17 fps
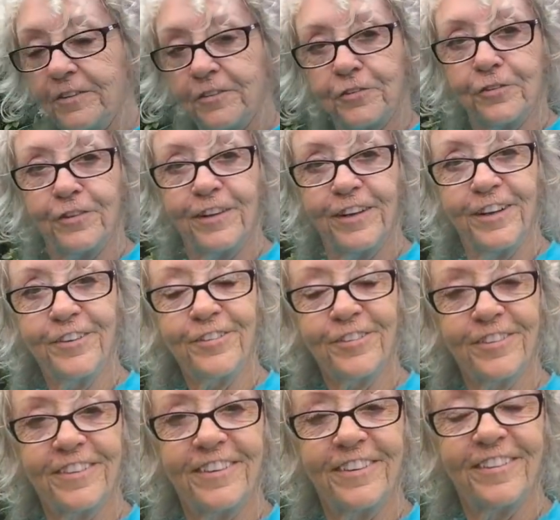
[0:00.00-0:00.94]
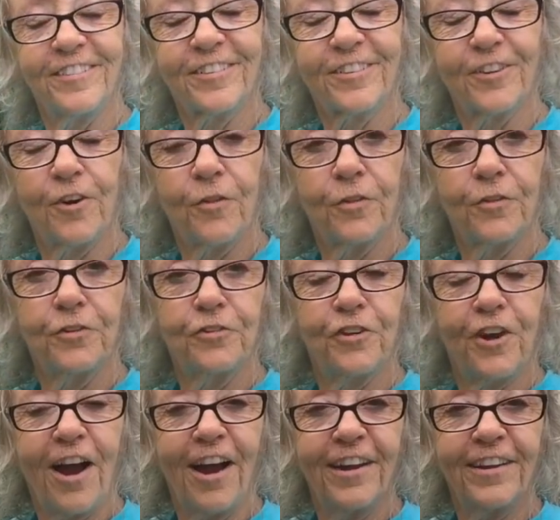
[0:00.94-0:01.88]
it's this, and it's called the
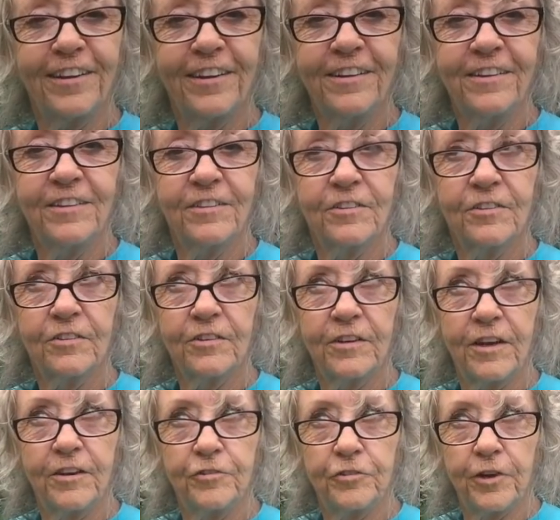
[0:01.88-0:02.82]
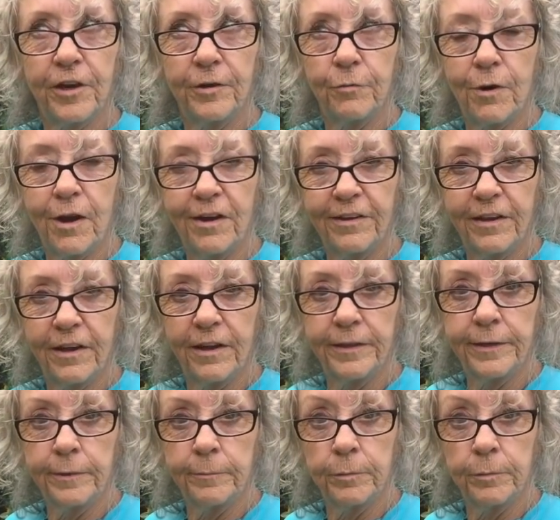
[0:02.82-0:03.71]
Chaya, C-H-A-Y-A, I